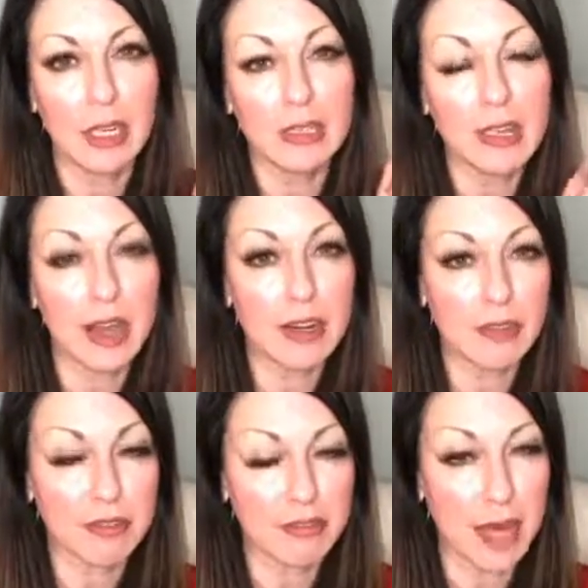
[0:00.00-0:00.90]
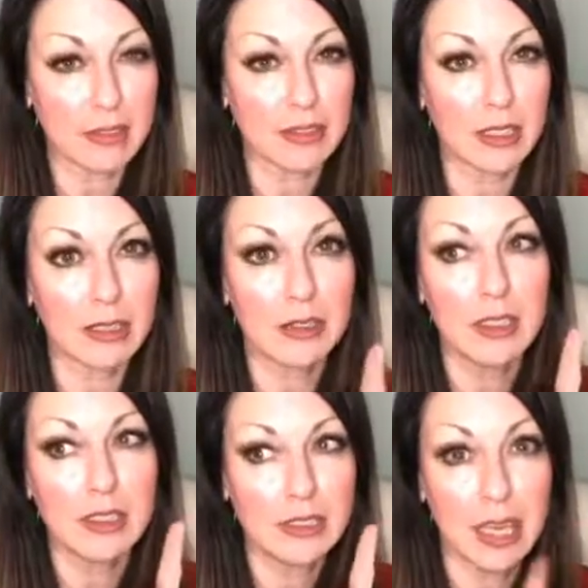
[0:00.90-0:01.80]
Not enough of that is done.
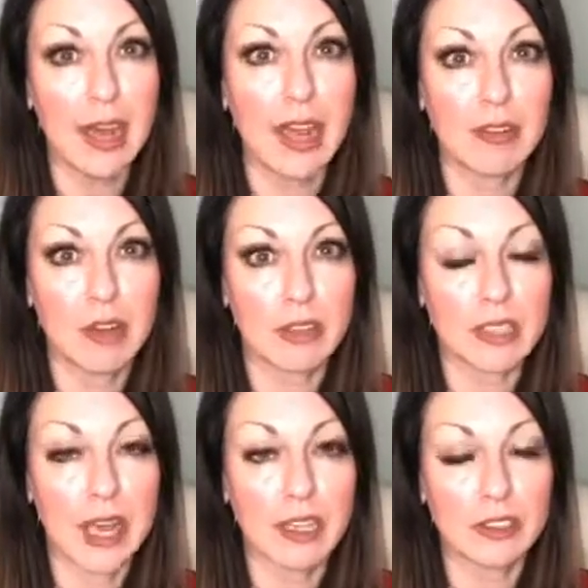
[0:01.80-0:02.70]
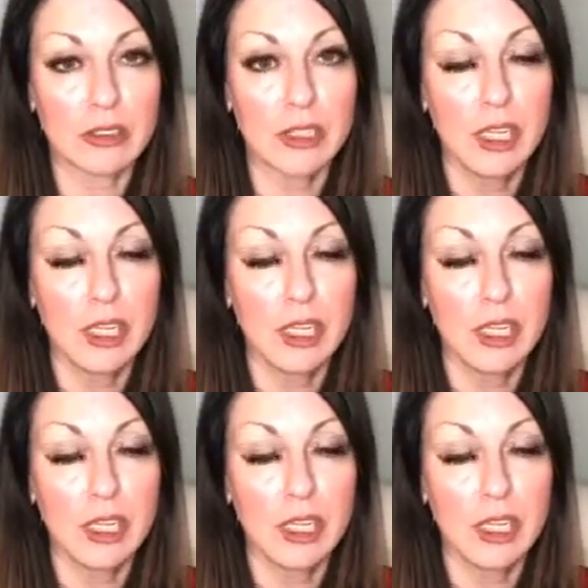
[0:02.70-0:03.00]
You got to have a call to action.